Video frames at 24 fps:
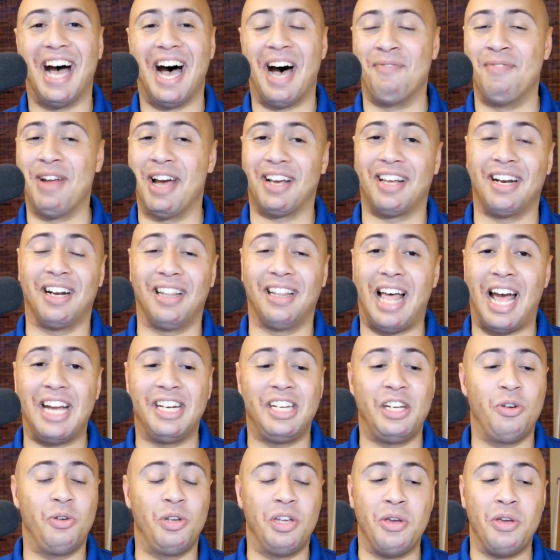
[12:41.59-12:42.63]
I'm not going to
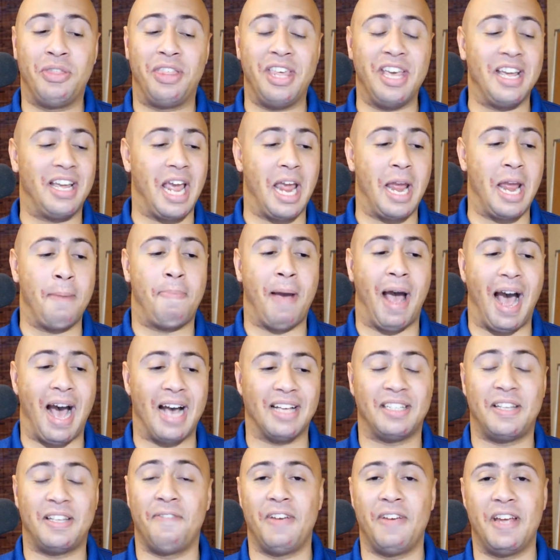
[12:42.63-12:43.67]
lie to you. You think a
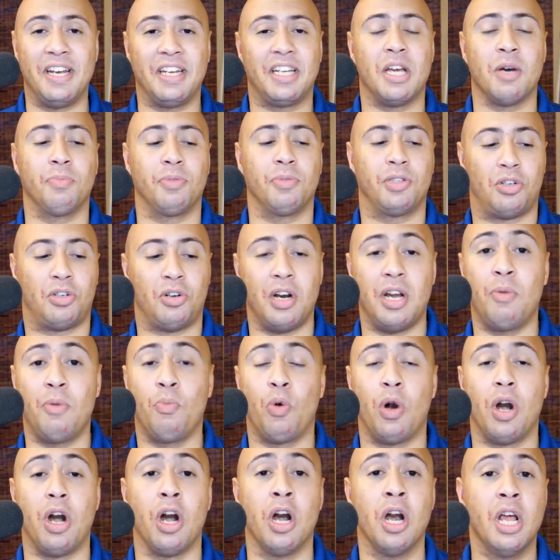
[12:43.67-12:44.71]
passive income stream
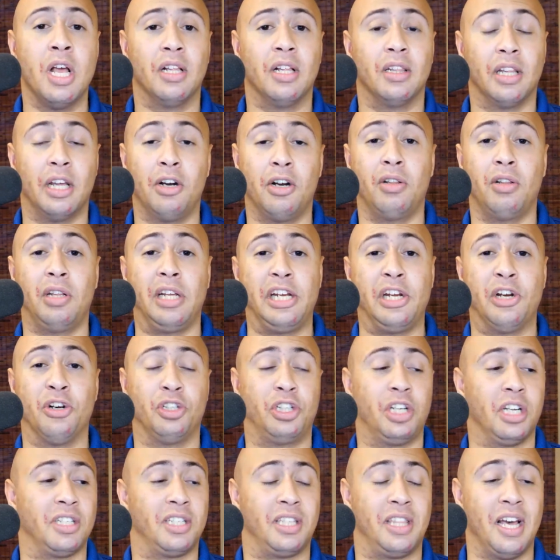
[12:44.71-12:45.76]
where literally you're
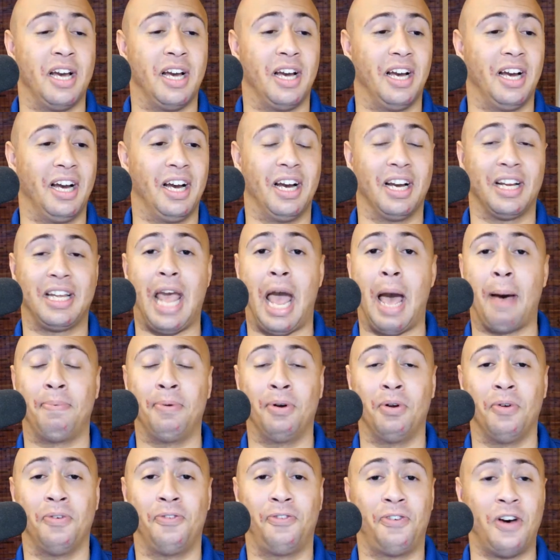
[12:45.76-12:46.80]
just the
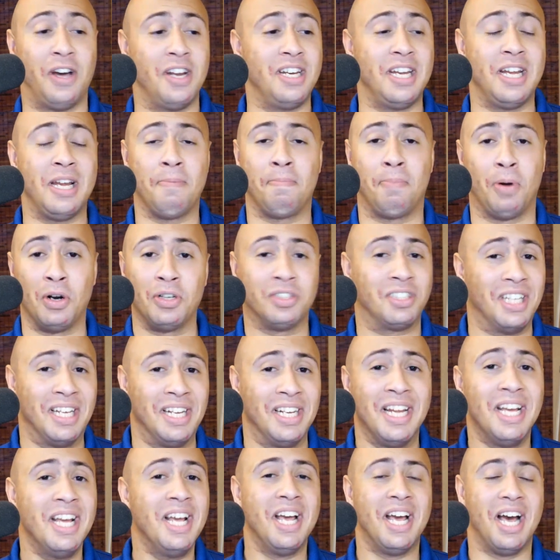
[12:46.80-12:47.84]
capital funding
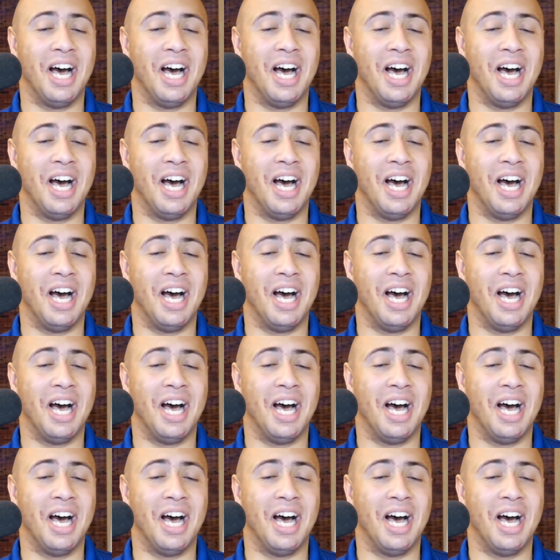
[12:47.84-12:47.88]
person